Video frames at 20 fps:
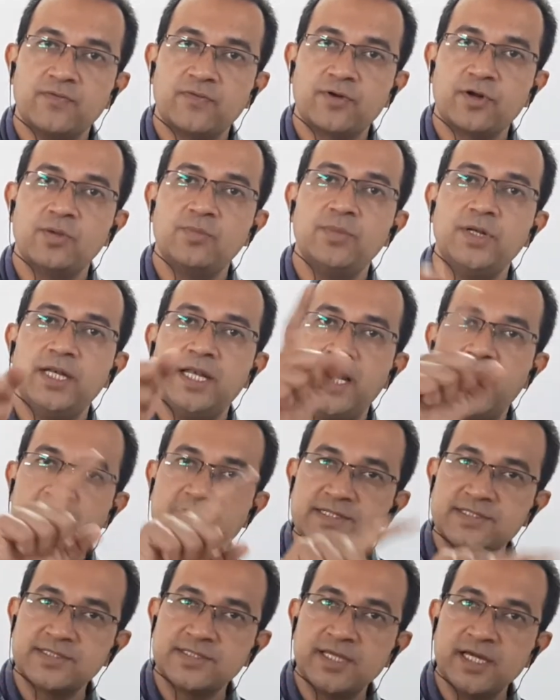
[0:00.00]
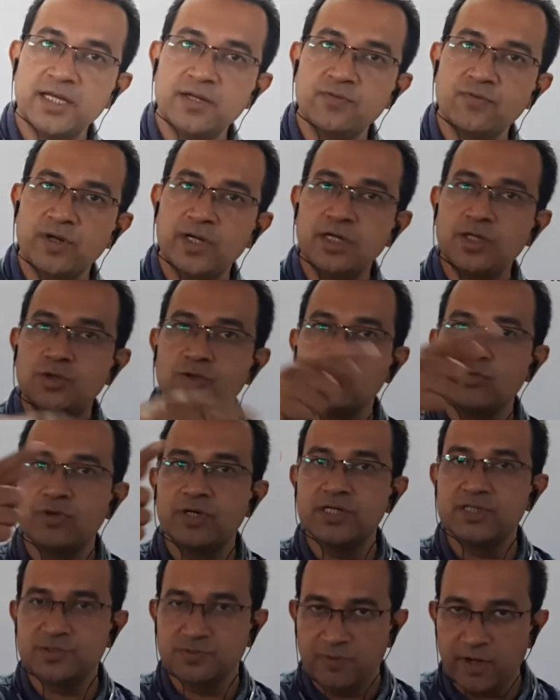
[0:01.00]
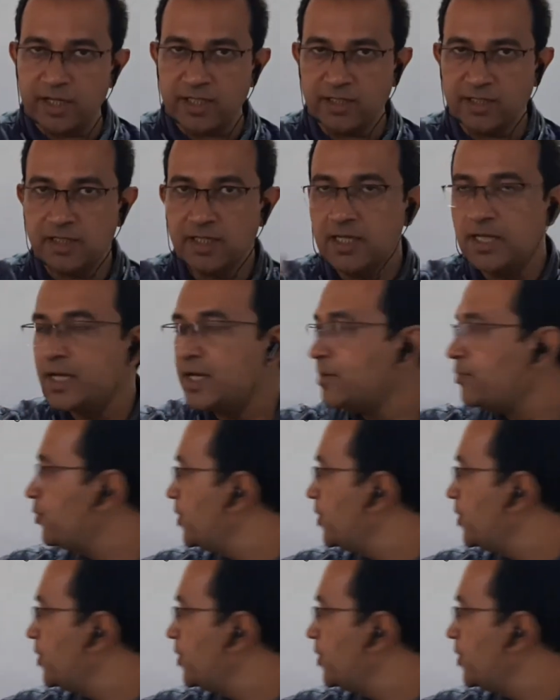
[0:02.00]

from less than 1 towards 1.